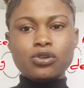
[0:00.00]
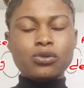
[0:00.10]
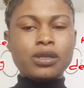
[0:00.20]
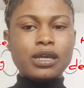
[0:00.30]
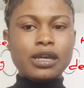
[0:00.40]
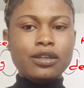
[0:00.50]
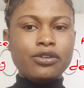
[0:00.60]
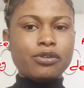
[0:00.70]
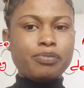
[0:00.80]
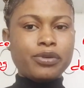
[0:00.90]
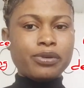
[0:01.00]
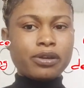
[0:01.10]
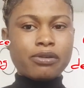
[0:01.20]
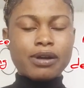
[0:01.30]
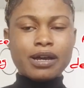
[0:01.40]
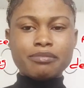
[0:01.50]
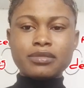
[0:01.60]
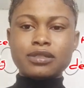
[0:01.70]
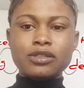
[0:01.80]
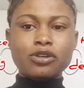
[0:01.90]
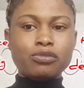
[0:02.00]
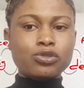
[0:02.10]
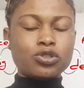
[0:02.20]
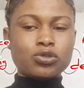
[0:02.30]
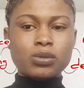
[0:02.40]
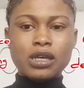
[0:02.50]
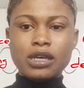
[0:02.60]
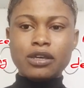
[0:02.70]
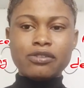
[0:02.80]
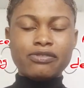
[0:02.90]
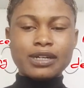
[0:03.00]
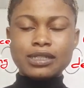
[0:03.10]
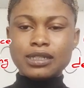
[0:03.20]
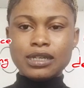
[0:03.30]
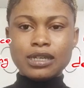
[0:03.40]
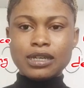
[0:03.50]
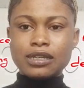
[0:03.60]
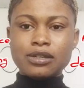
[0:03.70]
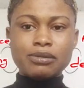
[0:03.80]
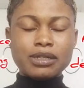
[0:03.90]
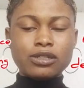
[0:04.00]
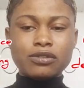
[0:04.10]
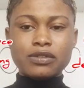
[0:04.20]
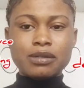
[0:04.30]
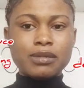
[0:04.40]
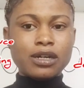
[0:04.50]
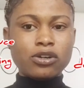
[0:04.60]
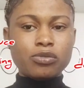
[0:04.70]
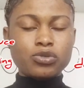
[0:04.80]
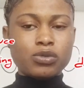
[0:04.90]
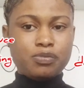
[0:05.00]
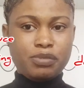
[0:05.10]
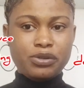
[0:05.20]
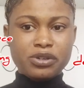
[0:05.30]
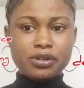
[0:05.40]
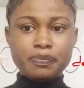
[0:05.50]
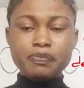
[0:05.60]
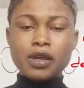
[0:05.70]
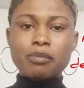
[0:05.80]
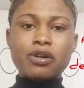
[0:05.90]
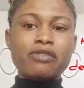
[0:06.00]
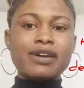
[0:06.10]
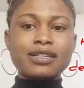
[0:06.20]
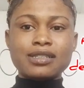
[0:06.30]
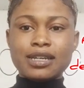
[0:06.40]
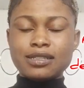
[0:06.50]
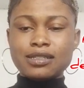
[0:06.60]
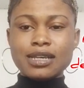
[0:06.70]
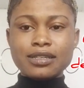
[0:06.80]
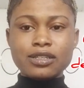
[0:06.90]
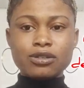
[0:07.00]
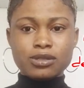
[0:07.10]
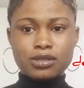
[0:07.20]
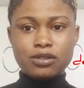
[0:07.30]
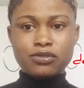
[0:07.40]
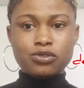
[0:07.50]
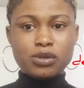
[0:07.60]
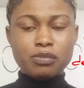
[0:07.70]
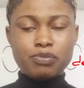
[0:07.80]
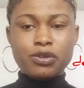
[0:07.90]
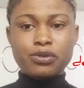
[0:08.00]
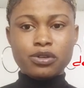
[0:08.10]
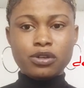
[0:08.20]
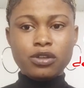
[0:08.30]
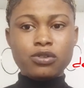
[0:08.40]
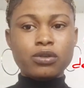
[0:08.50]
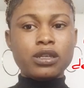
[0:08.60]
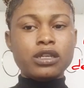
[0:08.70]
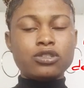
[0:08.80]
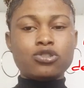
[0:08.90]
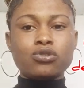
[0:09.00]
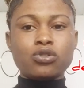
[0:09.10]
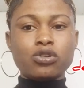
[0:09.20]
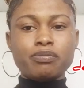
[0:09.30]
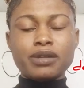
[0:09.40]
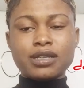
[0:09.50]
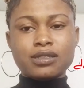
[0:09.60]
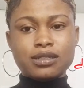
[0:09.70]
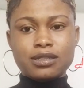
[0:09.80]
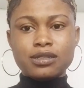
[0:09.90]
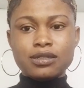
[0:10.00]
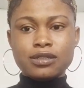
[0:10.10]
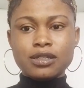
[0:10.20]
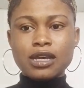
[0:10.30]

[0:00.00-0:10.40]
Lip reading: could aid your period cramps, your mood swing, your fatigue, and the rest of them that comes with period. But over exercising yourself during period could lead to complexities.